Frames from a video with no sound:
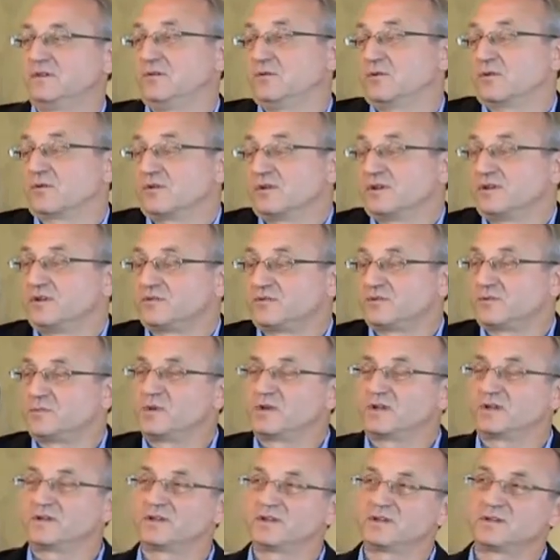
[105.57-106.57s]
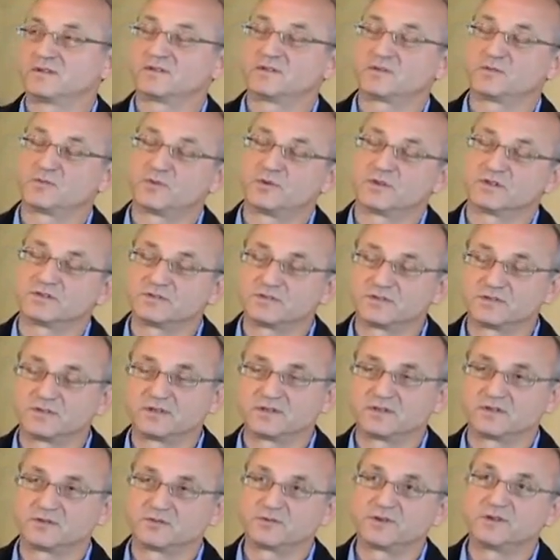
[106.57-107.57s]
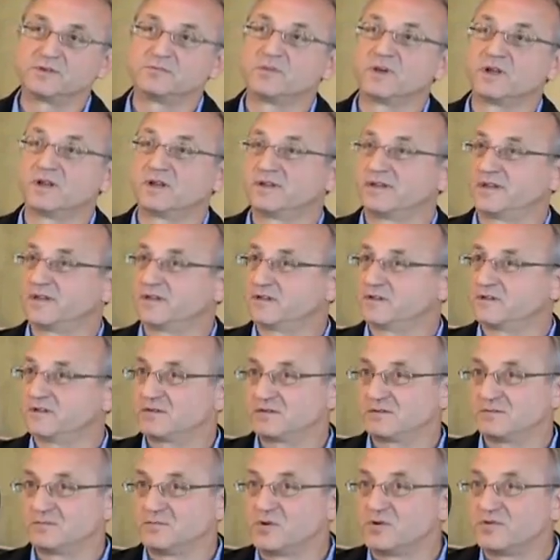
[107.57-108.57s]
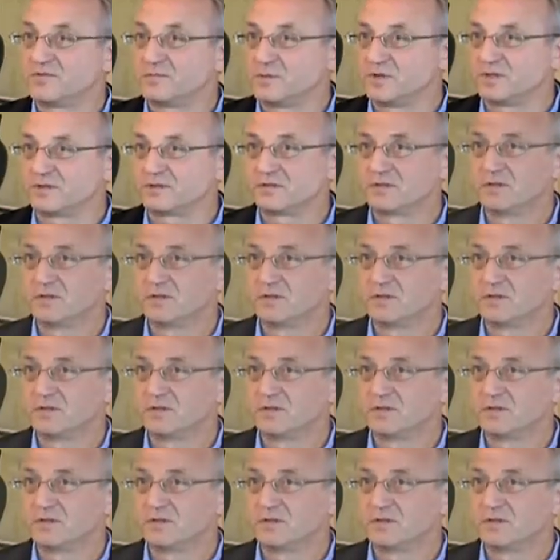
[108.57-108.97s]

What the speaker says: early in the buildings, that was a green building movement.